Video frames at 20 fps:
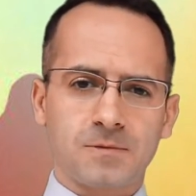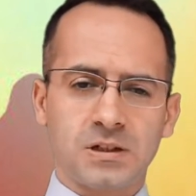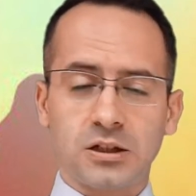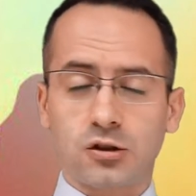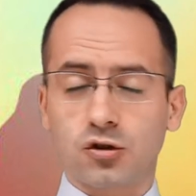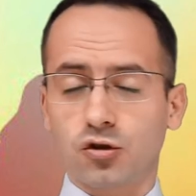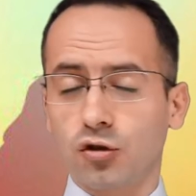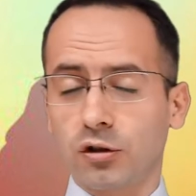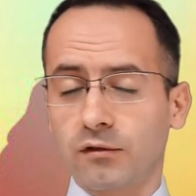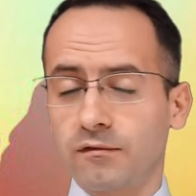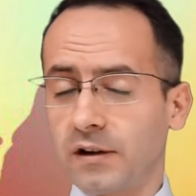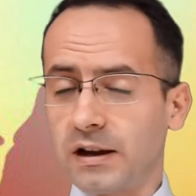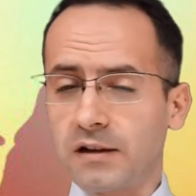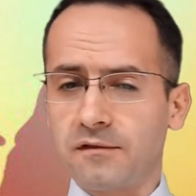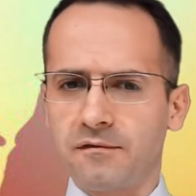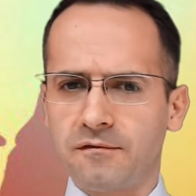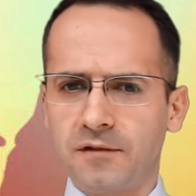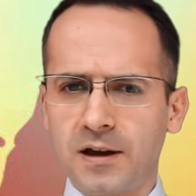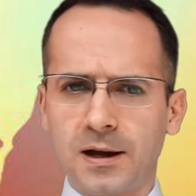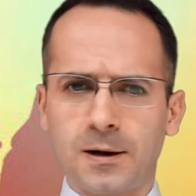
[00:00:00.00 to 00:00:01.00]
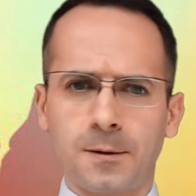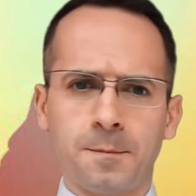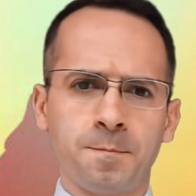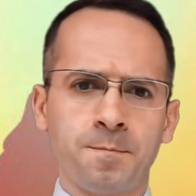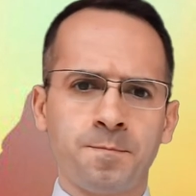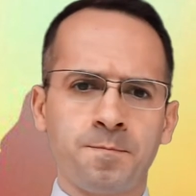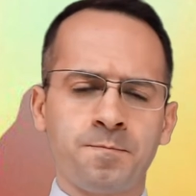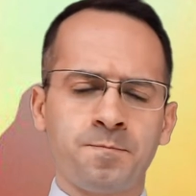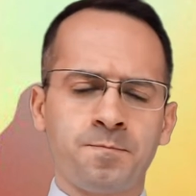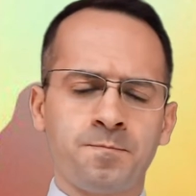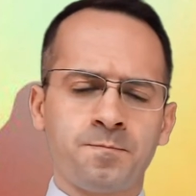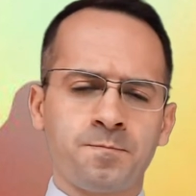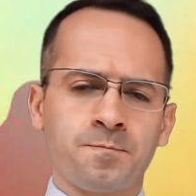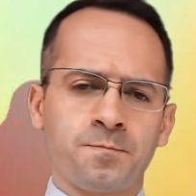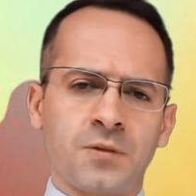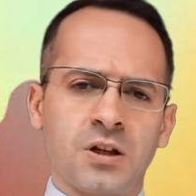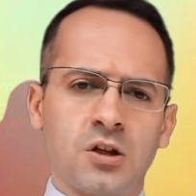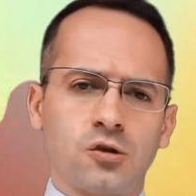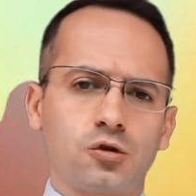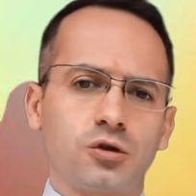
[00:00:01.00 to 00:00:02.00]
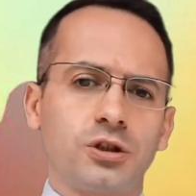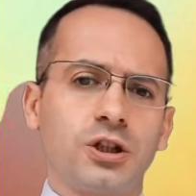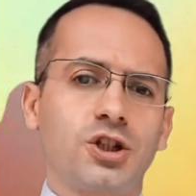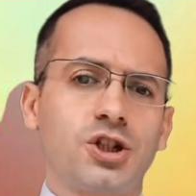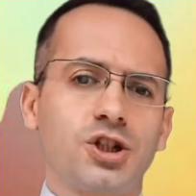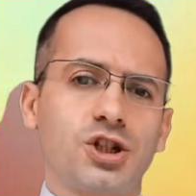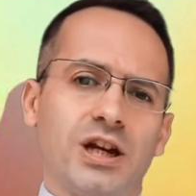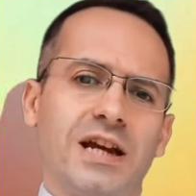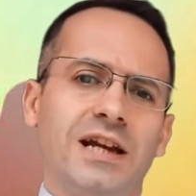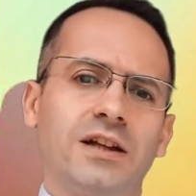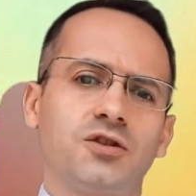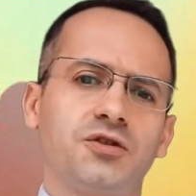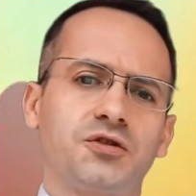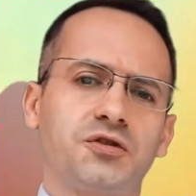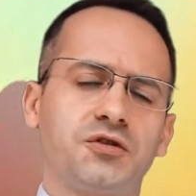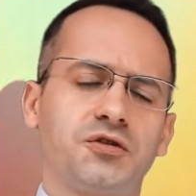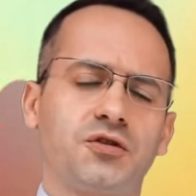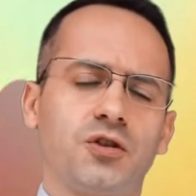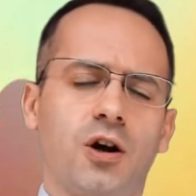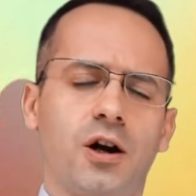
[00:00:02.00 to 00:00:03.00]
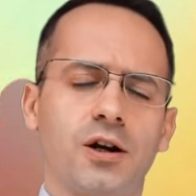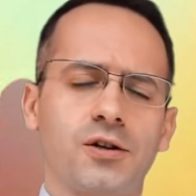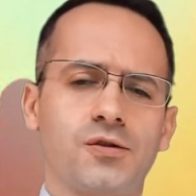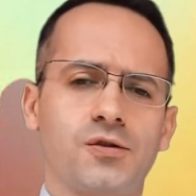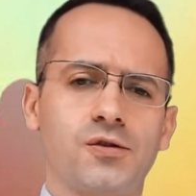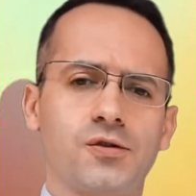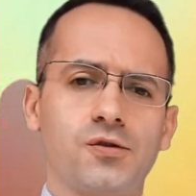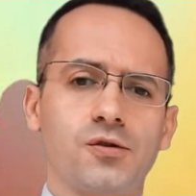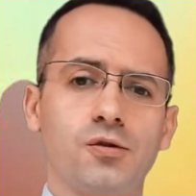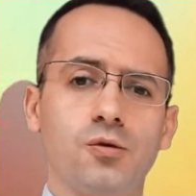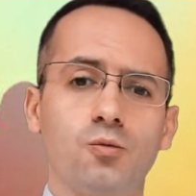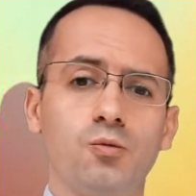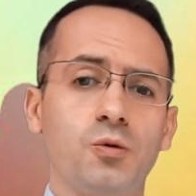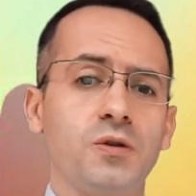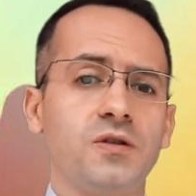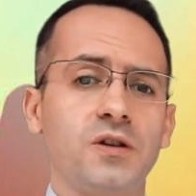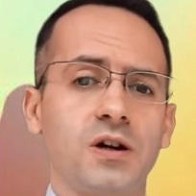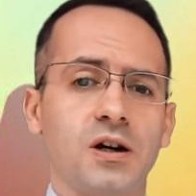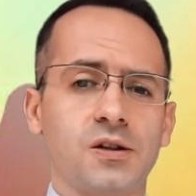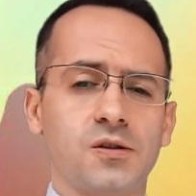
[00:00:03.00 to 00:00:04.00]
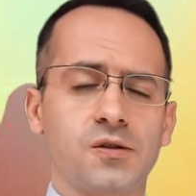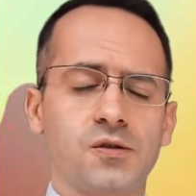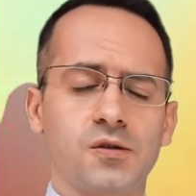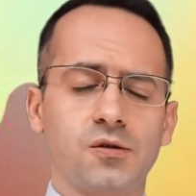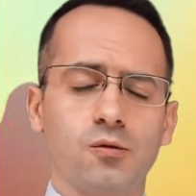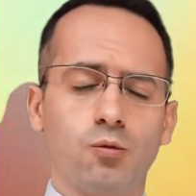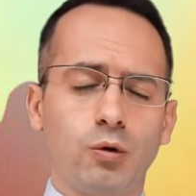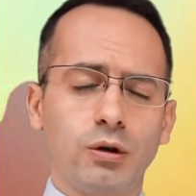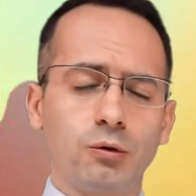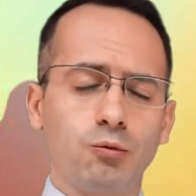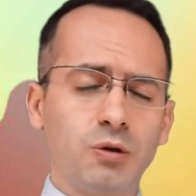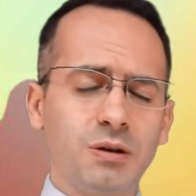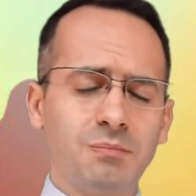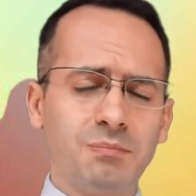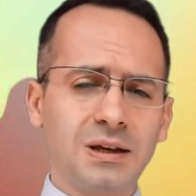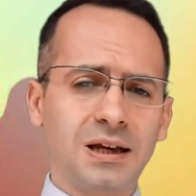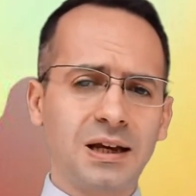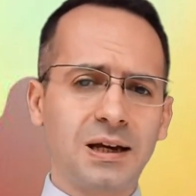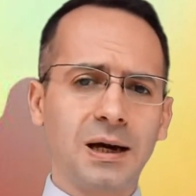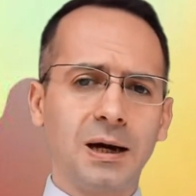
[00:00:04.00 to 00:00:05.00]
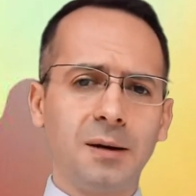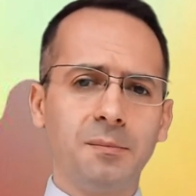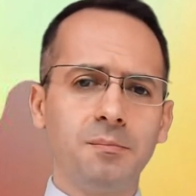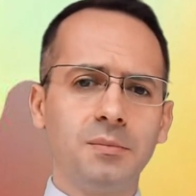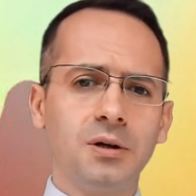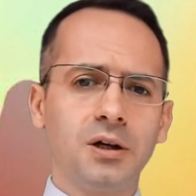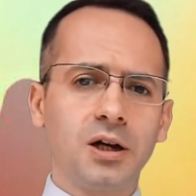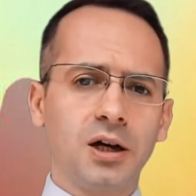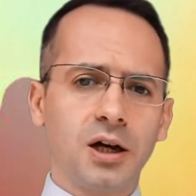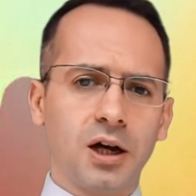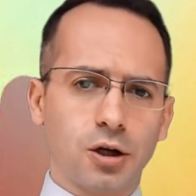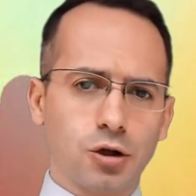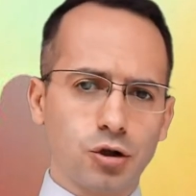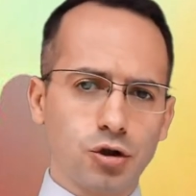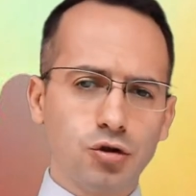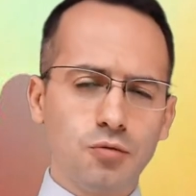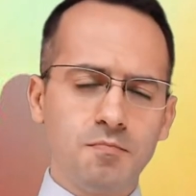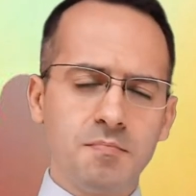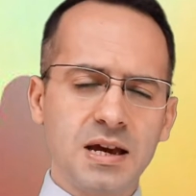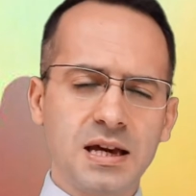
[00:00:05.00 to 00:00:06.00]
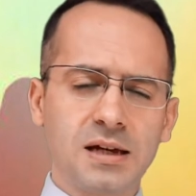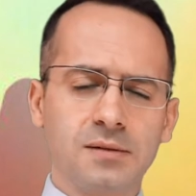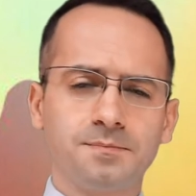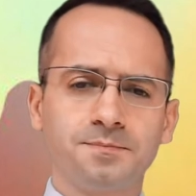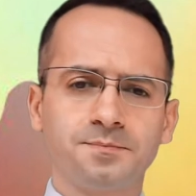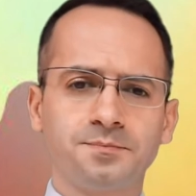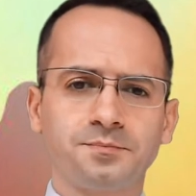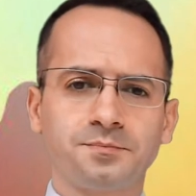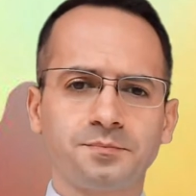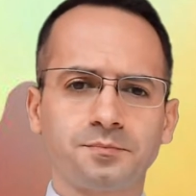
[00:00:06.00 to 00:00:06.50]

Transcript: it's not very fair. So the change starts with us. When we become a new man,